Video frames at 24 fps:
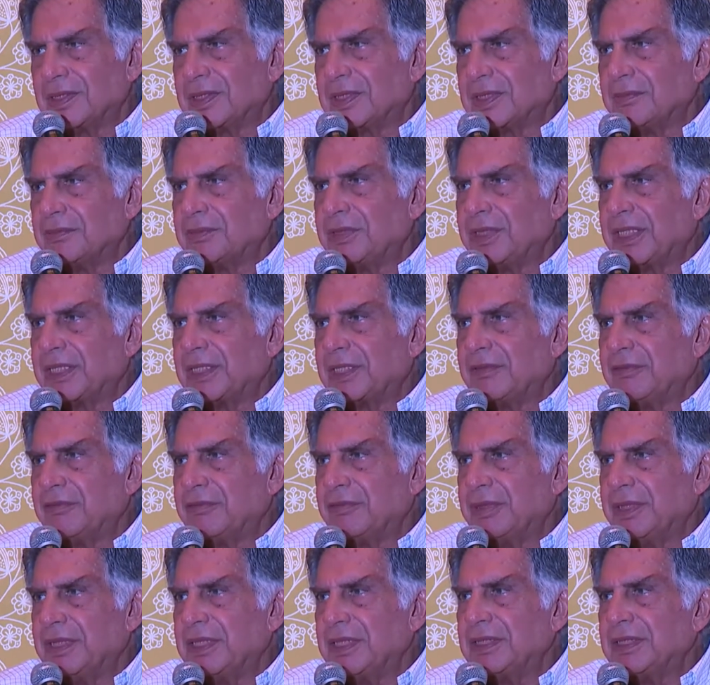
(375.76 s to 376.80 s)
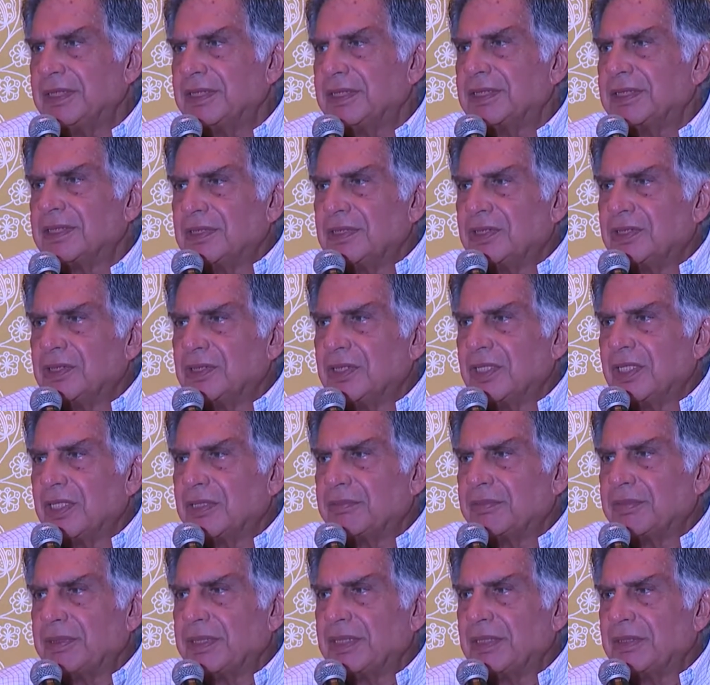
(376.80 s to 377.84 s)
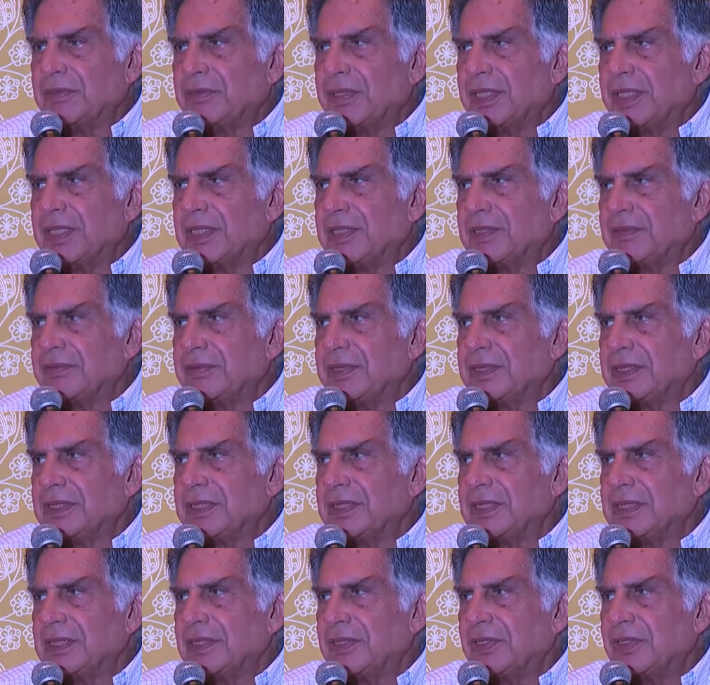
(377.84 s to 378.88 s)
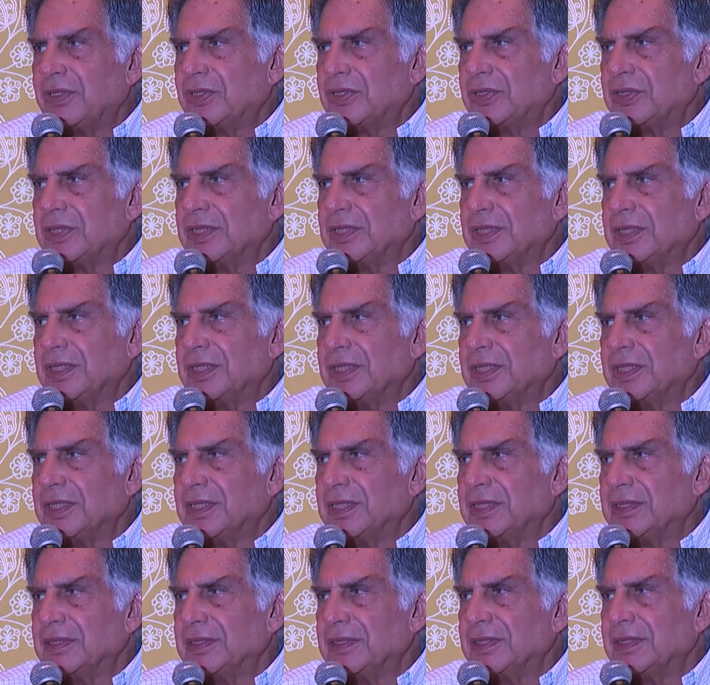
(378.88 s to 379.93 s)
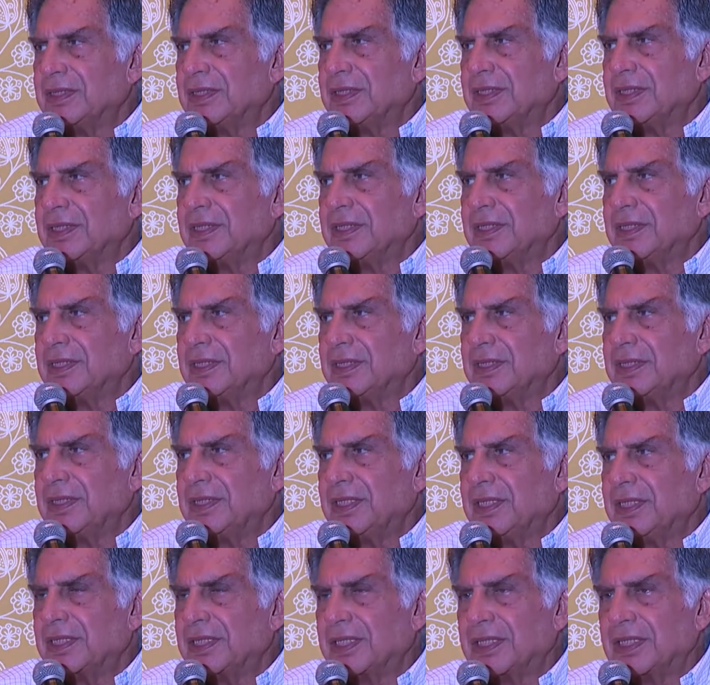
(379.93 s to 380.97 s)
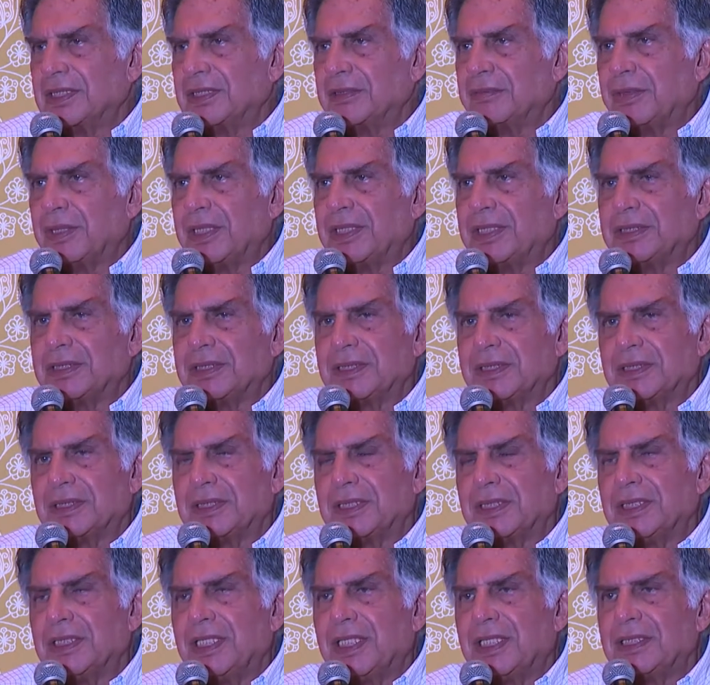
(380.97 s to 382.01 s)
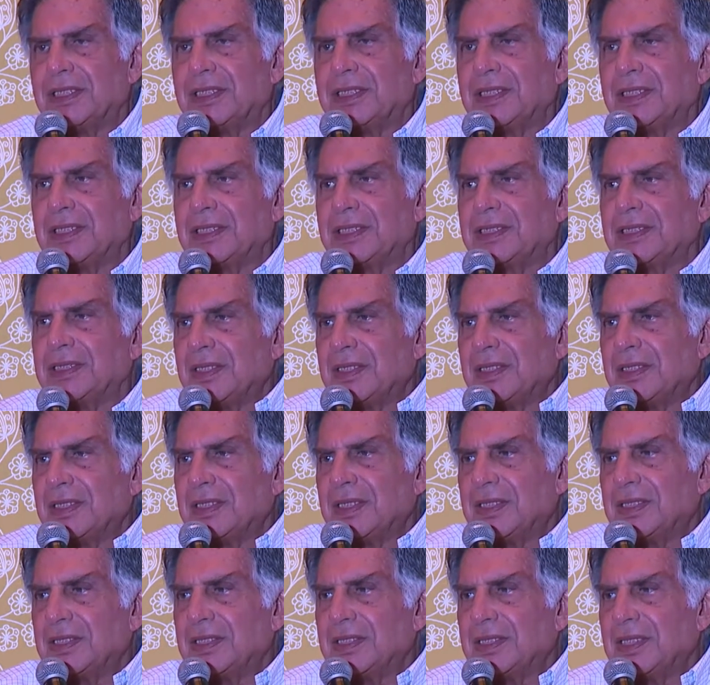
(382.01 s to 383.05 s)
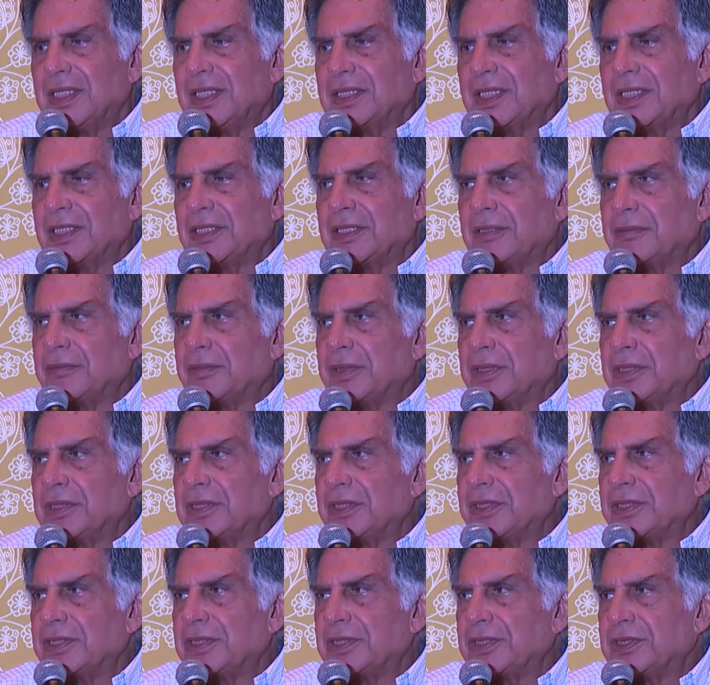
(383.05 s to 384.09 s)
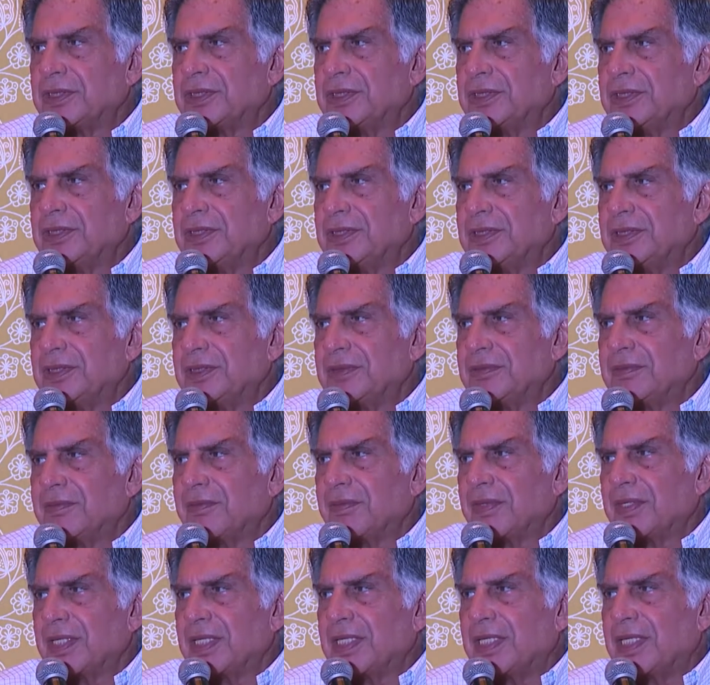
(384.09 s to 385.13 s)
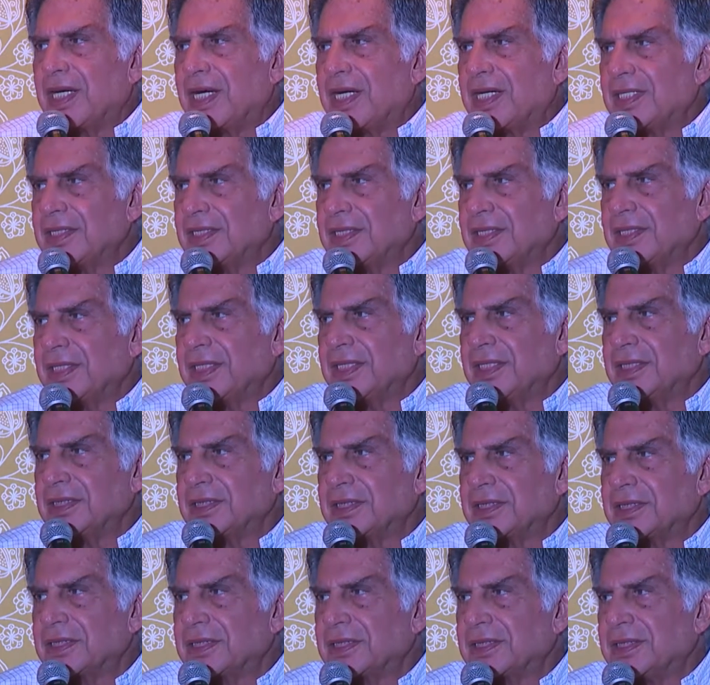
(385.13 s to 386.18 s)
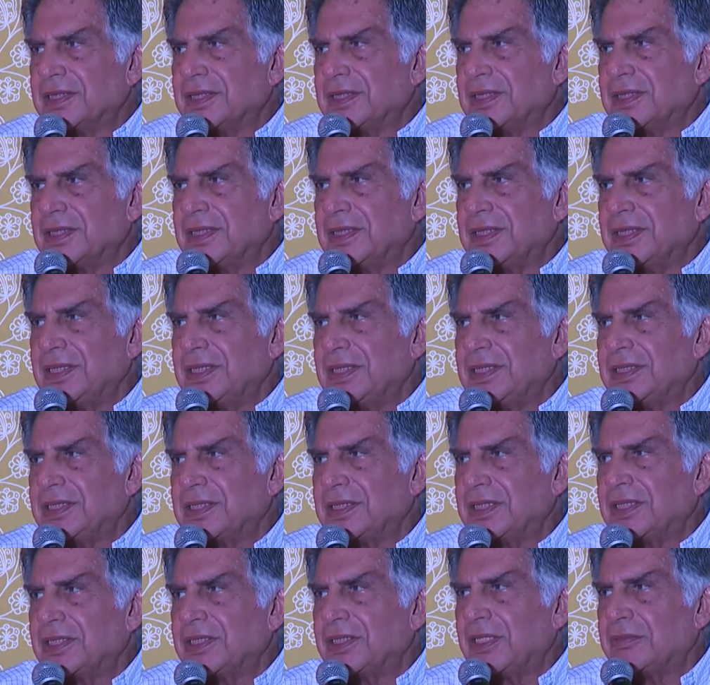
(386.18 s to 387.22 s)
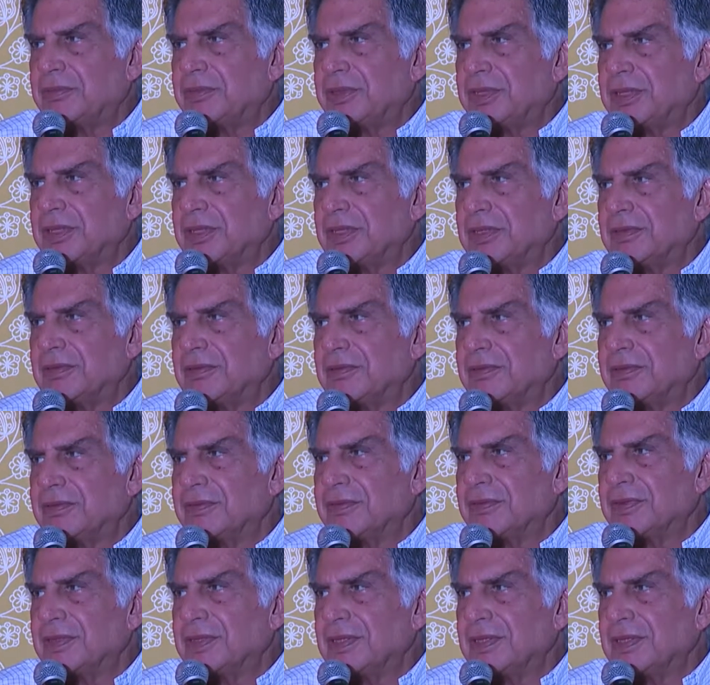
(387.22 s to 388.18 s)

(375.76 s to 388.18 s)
subjective means, should not be the way that we see growth in India in young enterprises. And I think young entrepreneurs should guard against the easier option of